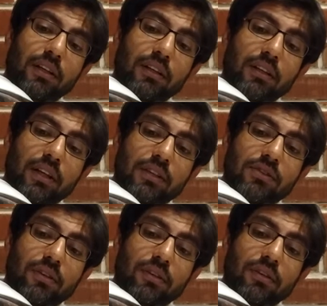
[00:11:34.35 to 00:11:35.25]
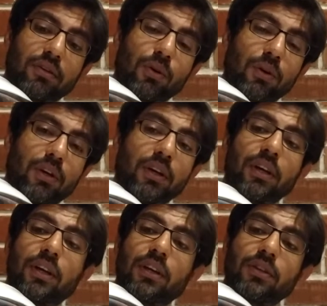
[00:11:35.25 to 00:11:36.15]
ledge or a hook
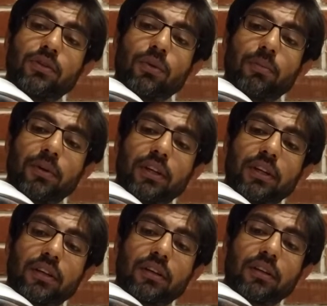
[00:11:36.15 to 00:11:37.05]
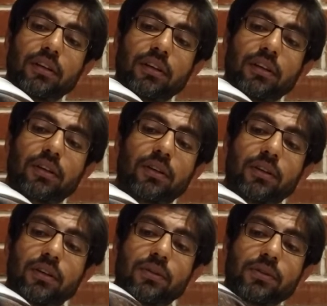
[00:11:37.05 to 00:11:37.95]
to open it and
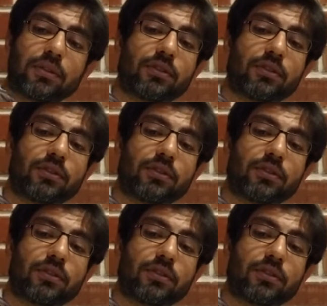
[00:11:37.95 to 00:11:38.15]
close it.